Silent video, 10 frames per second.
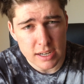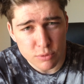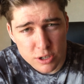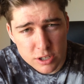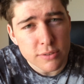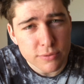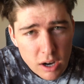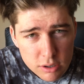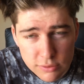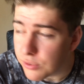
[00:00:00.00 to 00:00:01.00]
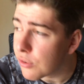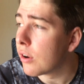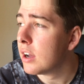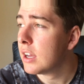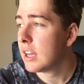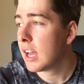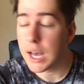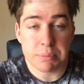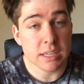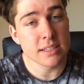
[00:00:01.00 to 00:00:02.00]
and we're in the final four,
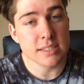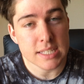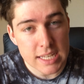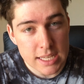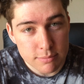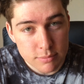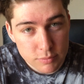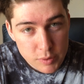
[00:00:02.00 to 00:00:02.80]
up against the team we